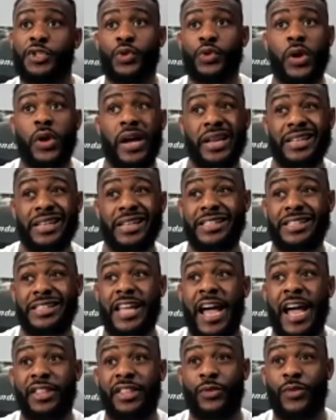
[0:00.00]
and I draw out his
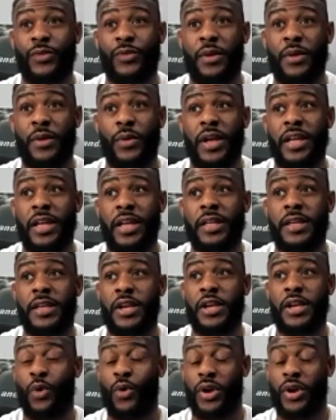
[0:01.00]
attack the right
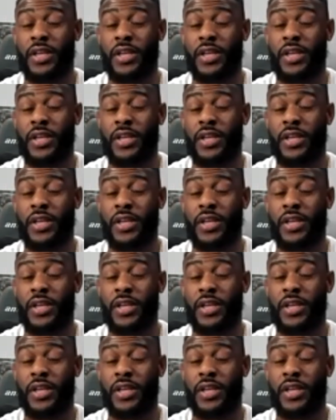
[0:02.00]
way,